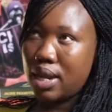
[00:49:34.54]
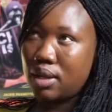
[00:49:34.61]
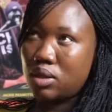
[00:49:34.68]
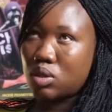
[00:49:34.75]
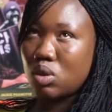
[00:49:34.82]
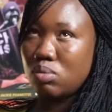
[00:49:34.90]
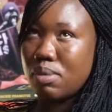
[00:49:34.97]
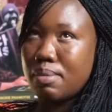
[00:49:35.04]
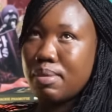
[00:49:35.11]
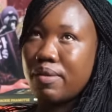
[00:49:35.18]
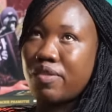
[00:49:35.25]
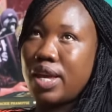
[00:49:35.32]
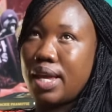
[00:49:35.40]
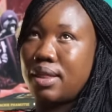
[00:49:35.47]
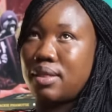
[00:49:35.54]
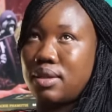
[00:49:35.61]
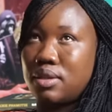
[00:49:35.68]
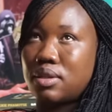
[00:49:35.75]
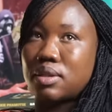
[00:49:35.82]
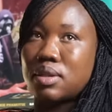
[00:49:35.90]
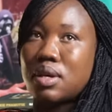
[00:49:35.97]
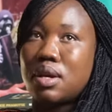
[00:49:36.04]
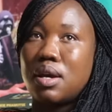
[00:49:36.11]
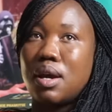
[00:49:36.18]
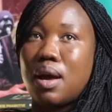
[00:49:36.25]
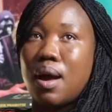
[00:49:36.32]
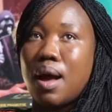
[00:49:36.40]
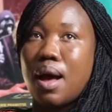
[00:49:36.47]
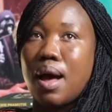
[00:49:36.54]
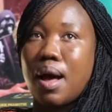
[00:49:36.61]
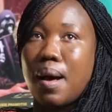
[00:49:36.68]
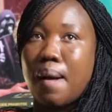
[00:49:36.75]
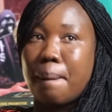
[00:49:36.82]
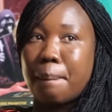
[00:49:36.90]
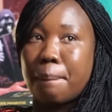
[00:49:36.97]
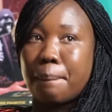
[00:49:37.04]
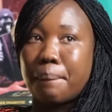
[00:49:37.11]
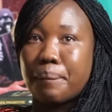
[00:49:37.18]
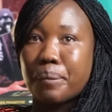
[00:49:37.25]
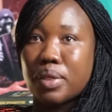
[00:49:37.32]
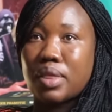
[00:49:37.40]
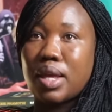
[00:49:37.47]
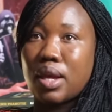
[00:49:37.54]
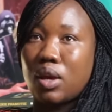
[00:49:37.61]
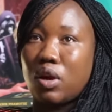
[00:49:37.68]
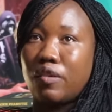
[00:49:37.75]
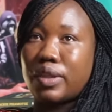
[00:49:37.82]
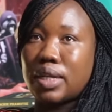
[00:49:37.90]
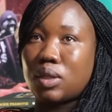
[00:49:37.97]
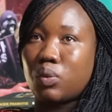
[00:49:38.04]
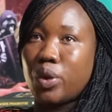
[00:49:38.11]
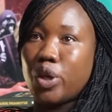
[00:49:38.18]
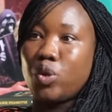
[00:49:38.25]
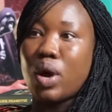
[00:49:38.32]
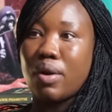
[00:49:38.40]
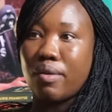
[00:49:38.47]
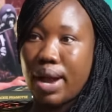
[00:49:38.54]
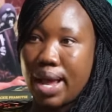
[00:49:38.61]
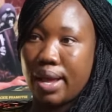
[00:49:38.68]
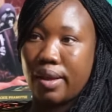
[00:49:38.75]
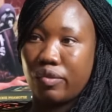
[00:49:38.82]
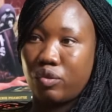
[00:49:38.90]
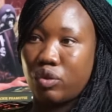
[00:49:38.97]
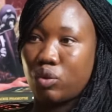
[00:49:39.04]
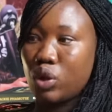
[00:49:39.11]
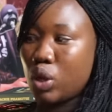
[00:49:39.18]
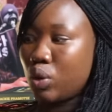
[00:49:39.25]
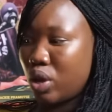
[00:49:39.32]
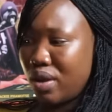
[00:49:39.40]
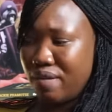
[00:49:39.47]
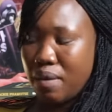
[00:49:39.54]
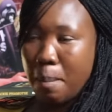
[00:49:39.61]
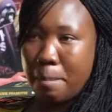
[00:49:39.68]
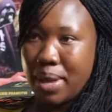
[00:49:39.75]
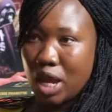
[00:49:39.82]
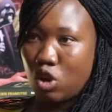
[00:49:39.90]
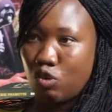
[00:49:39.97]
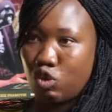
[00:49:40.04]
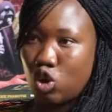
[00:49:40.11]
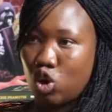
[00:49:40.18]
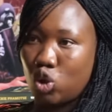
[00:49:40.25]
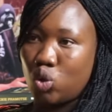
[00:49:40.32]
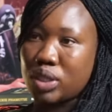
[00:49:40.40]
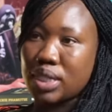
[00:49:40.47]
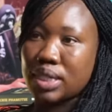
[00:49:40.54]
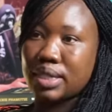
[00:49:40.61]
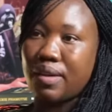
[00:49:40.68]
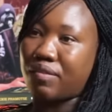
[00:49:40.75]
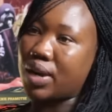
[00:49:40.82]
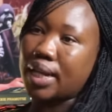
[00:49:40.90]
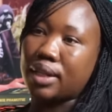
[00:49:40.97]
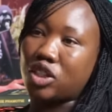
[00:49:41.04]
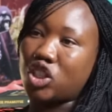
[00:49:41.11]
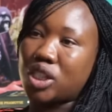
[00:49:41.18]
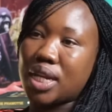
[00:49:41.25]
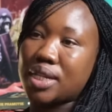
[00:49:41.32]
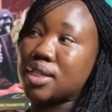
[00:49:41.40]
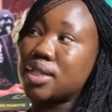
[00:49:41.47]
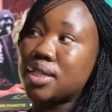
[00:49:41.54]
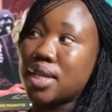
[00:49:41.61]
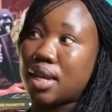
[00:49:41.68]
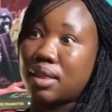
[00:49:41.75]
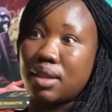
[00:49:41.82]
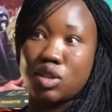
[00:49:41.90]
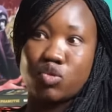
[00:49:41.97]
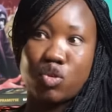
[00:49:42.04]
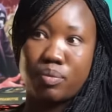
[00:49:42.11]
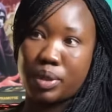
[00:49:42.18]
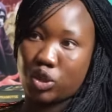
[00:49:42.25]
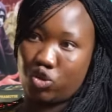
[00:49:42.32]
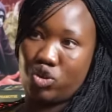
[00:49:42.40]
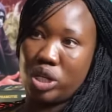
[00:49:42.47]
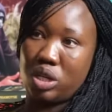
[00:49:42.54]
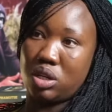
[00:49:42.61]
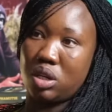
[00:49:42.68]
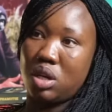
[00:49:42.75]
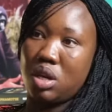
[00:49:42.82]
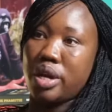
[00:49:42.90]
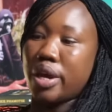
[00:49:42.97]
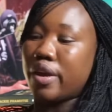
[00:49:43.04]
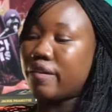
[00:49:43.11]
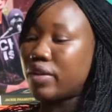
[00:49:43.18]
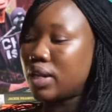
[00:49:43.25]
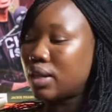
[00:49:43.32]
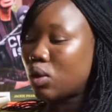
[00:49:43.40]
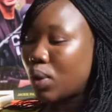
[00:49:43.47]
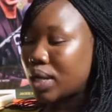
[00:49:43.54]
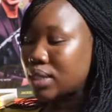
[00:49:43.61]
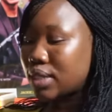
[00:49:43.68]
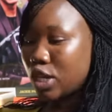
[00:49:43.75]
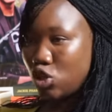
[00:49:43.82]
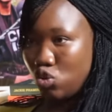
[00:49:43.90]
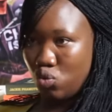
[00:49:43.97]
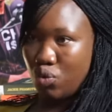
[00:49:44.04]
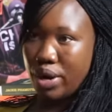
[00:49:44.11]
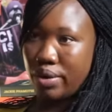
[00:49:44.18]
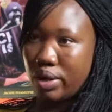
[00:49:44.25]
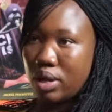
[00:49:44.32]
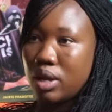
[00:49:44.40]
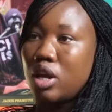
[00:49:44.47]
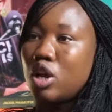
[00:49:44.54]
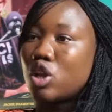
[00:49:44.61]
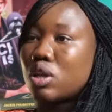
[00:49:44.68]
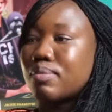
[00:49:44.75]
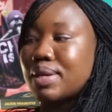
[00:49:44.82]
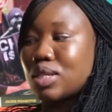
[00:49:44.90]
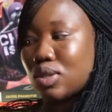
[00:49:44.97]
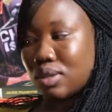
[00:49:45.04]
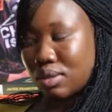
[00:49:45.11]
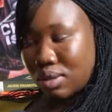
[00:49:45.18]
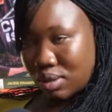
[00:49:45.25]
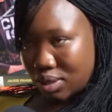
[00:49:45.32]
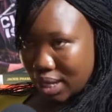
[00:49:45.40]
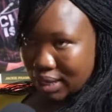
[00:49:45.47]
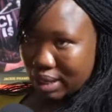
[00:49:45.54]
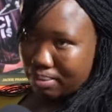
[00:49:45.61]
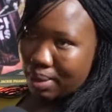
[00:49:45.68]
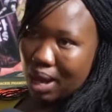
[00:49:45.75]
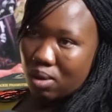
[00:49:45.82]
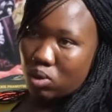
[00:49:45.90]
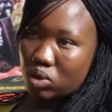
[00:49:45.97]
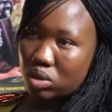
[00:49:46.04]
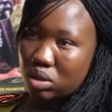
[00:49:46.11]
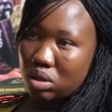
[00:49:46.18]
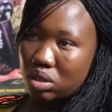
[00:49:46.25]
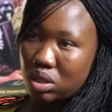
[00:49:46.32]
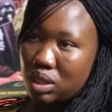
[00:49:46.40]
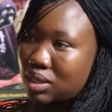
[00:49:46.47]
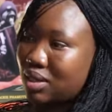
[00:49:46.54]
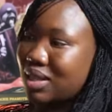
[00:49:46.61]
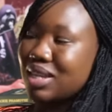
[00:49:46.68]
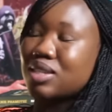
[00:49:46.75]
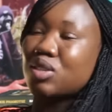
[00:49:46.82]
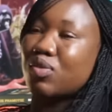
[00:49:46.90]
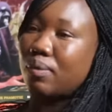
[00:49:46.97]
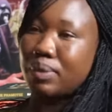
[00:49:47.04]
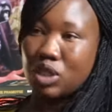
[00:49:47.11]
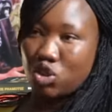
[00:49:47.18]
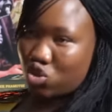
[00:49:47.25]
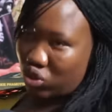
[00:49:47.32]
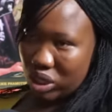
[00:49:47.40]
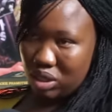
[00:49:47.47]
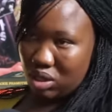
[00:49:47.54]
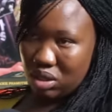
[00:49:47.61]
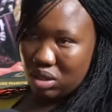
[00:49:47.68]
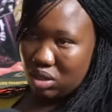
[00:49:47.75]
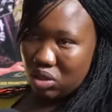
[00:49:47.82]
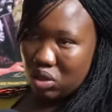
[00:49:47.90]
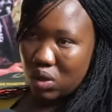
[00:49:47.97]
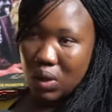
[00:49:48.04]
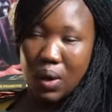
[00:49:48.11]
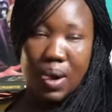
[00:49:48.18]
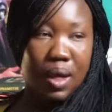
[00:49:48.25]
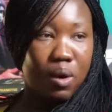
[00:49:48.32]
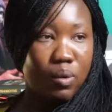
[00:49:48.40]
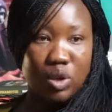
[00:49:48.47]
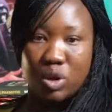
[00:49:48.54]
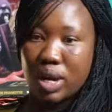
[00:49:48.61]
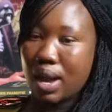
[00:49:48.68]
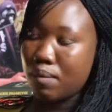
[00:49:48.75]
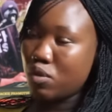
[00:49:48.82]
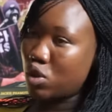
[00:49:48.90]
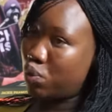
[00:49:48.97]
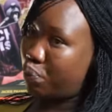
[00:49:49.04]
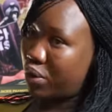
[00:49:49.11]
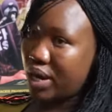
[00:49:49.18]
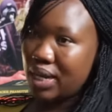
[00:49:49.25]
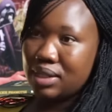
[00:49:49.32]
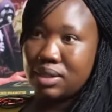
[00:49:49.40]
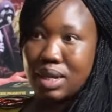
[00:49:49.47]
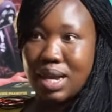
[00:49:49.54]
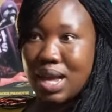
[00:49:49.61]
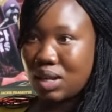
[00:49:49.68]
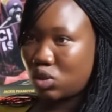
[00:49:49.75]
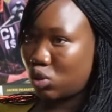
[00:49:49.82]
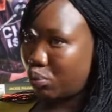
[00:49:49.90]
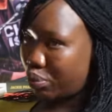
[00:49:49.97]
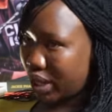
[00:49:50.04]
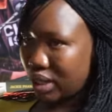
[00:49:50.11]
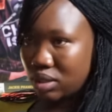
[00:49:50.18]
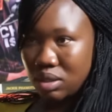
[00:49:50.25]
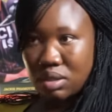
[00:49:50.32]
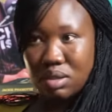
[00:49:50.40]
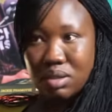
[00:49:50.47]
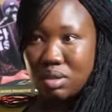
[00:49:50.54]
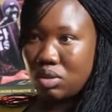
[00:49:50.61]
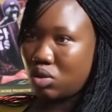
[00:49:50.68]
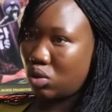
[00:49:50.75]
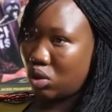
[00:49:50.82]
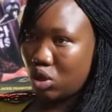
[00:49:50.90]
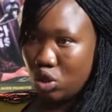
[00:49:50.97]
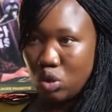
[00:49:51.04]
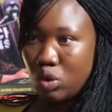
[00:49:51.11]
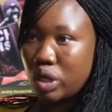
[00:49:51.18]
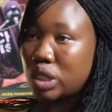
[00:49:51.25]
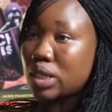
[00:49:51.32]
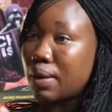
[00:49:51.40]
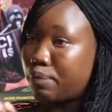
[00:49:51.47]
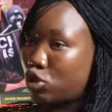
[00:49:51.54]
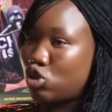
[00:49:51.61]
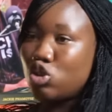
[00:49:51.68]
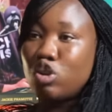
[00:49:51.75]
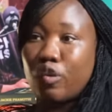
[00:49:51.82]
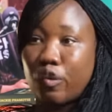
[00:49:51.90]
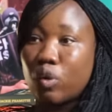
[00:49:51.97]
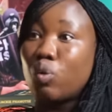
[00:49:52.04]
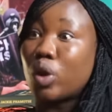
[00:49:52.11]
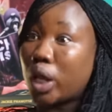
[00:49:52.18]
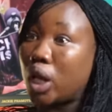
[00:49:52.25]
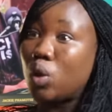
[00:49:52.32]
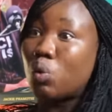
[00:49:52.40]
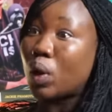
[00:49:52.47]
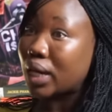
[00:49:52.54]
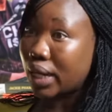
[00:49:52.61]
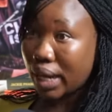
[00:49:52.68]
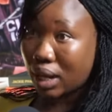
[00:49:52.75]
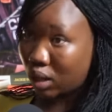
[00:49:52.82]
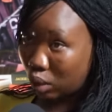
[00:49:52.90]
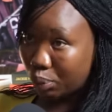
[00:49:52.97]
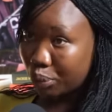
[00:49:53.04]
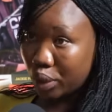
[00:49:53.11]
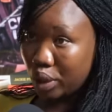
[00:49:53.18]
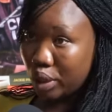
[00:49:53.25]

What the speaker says: So Mama V had this thing of that when you arrive, you have a bag of clothes and stuff like that. She doesn't take things from the street. Even the ones that you're wearing, you must take them out. It's things from the street, you know? When you come with braids, they cut your braids. you know, it's up to you if you really want help,